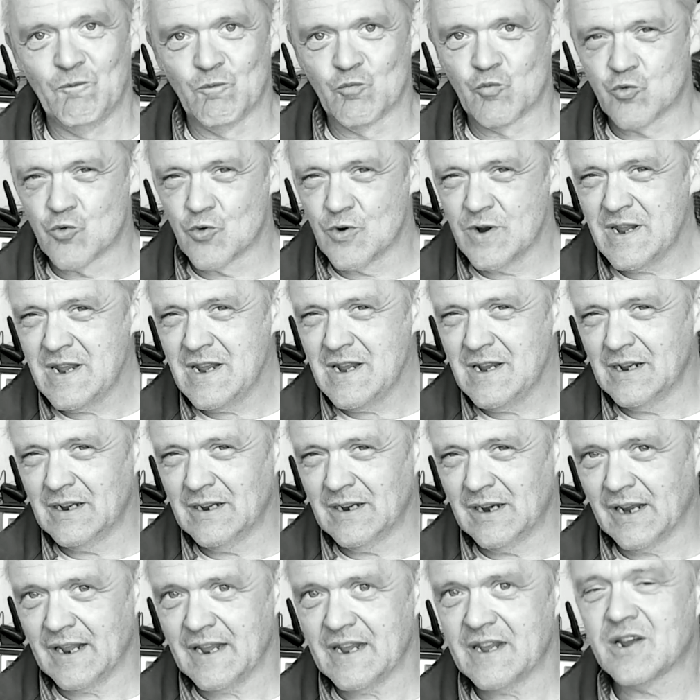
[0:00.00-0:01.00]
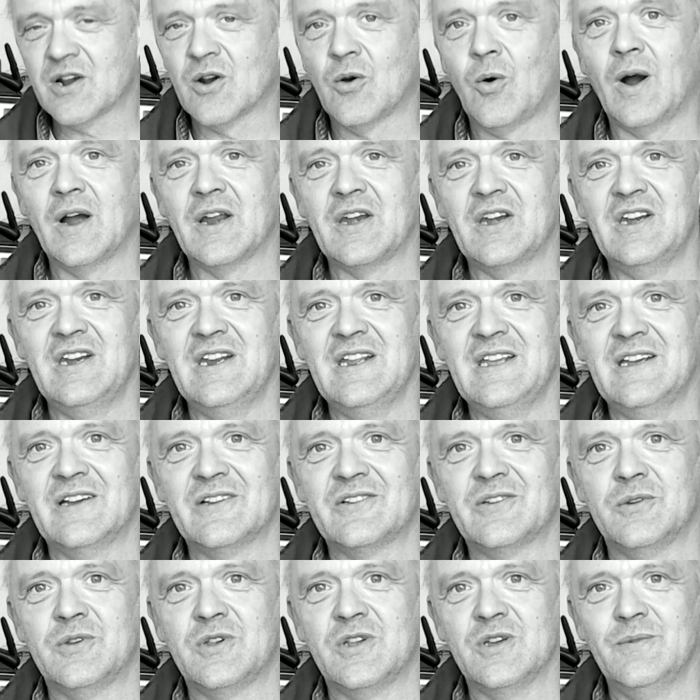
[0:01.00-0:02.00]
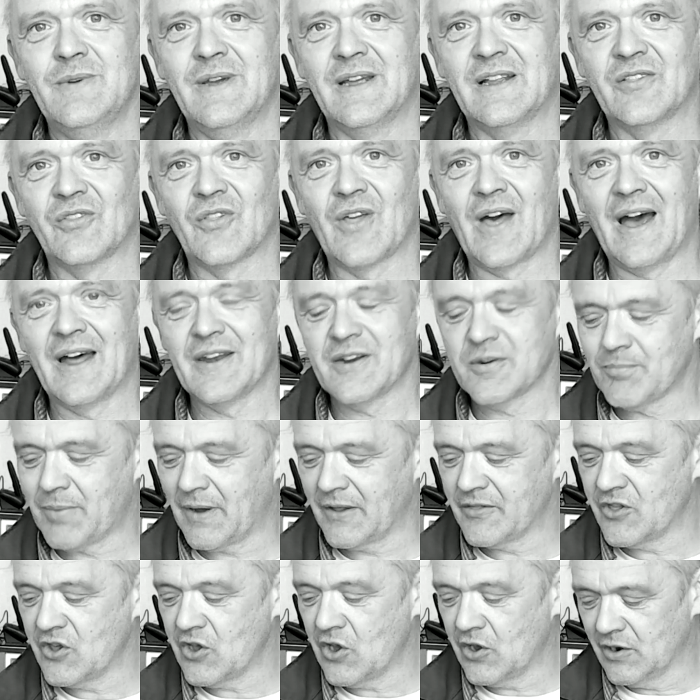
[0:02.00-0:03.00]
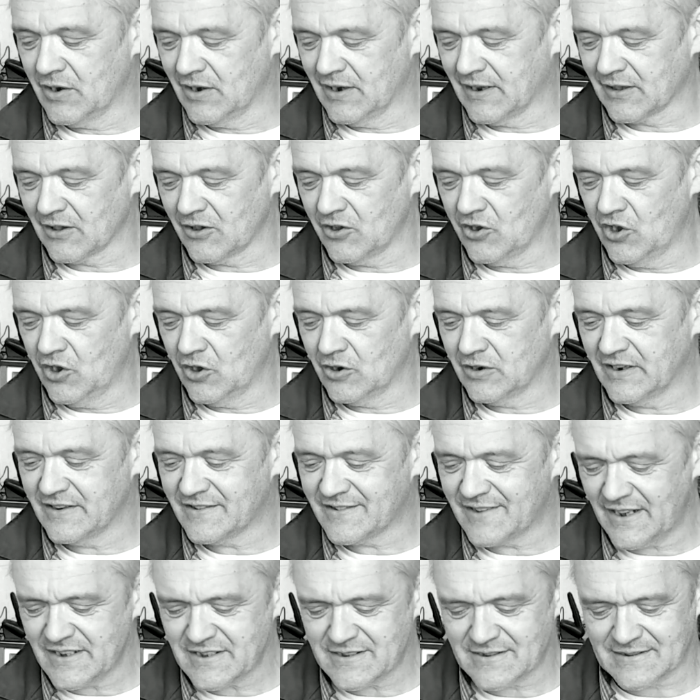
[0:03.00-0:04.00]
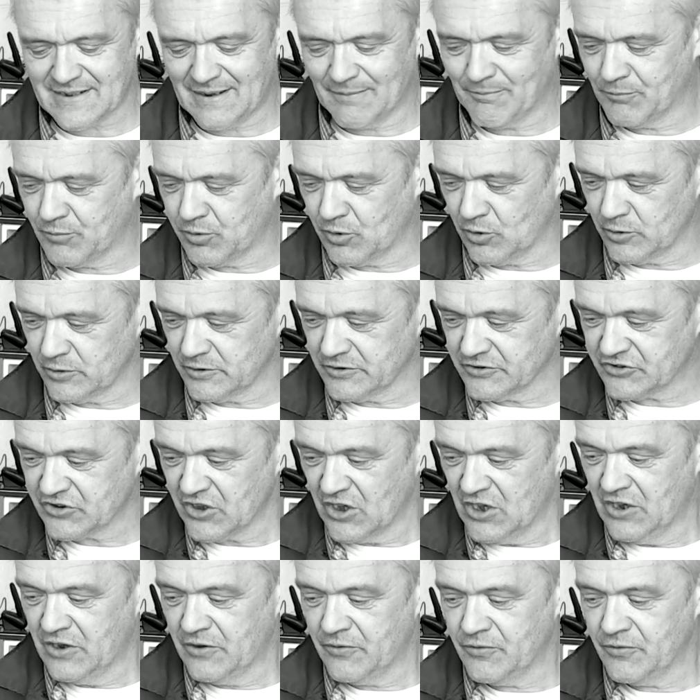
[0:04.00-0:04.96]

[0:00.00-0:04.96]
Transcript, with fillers: really quite near to doing that by the little early test samples